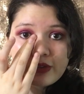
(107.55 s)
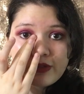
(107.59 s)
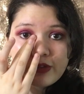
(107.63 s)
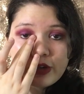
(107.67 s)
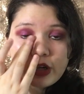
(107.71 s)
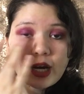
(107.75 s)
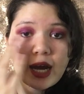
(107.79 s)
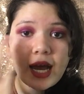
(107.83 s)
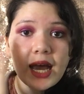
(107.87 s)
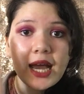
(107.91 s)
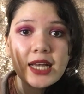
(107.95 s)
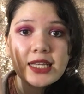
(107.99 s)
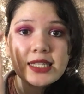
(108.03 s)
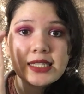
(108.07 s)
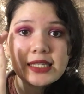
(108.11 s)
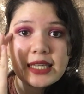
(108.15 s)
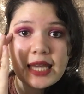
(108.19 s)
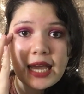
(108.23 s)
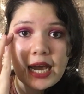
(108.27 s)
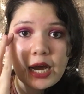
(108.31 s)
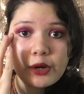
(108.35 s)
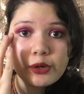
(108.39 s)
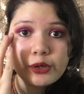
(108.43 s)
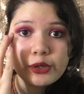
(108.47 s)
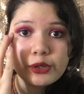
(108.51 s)
of your eyes,
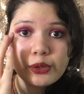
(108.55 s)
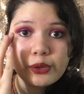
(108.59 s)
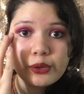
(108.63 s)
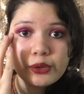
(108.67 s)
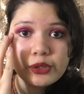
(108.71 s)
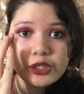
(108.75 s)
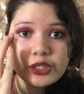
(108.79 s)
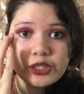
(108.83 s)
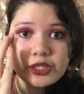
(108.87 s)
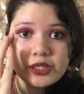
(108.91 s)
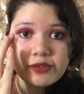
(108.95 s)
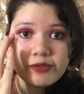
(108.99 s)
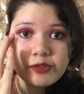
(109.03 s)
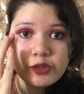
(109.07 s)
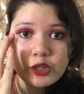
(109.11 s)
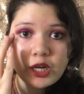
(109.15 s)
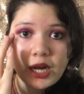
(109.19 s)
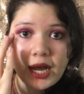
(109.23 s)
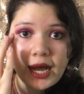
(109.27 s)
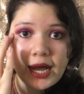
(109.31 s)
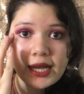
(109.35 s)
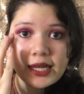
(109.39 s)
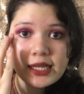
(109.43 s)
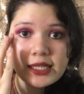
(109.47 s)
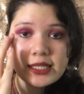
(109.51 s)
the outer corners of
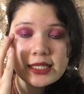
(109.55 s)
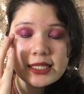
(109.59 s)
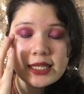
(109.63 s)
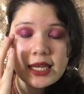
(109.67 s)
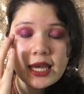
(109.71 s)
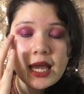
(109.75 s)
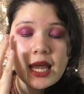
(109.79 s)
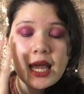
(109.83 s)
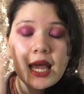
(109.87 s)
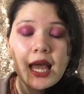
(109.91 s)
your eyes.